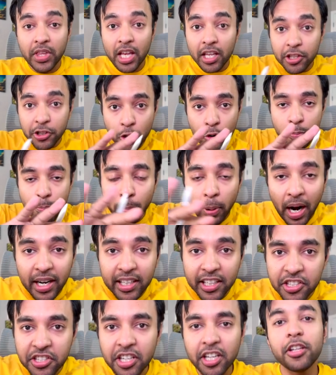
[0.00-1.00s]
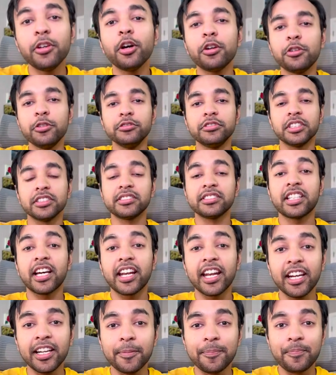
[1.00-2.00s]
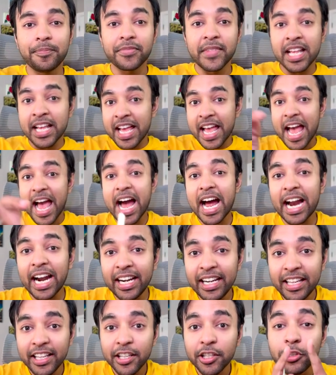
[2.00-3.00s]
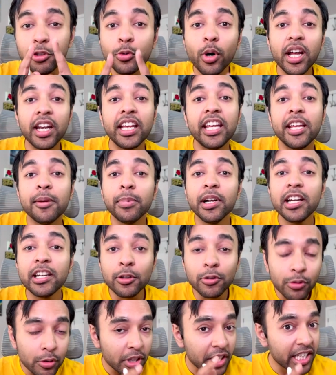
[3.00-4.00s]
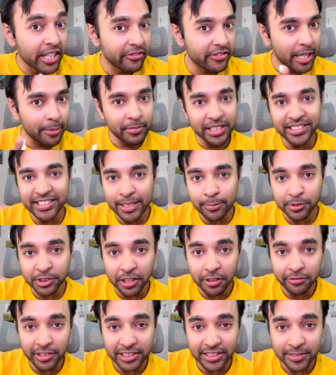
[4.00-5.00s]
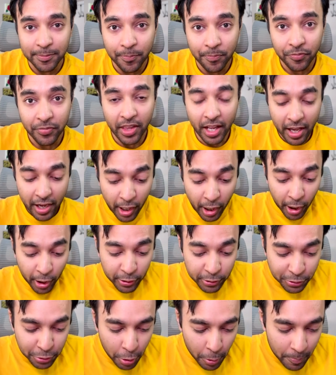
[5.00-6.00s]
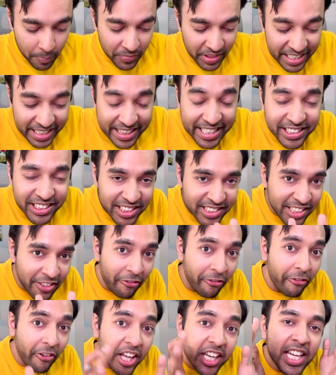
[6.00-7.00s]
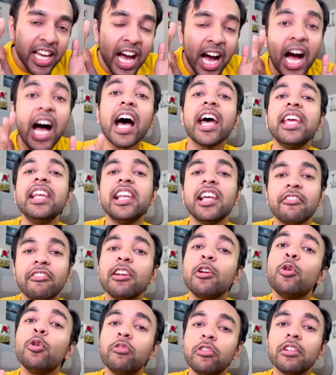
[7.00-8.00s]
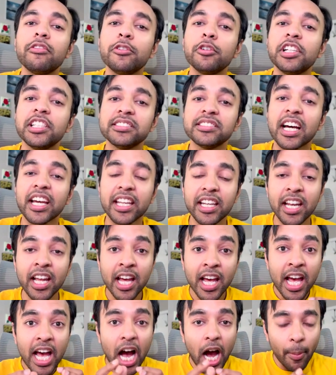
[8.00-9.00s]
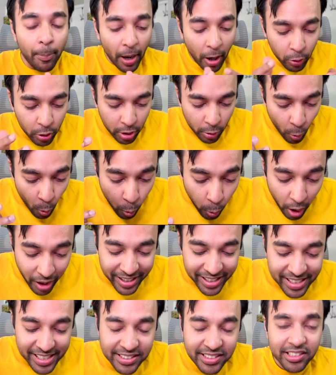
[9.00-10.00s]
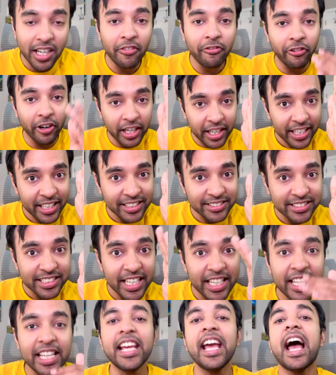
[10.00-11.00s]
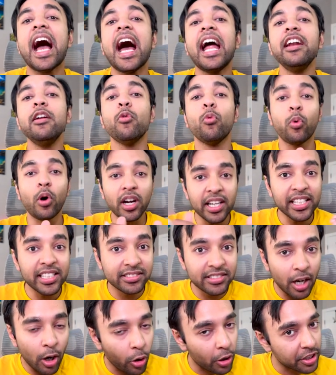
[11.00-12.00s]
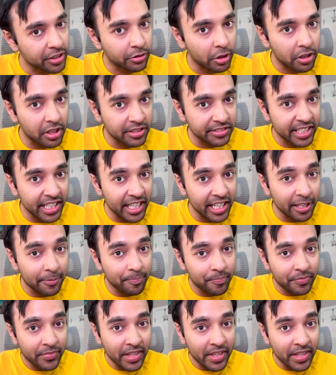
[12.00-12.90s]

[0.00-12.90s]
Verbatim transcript: You partitioned your users, correct? And you are able to give them the same service. So this is a very high level overview design about what is a vertical scaling and what is a horizontal scaling.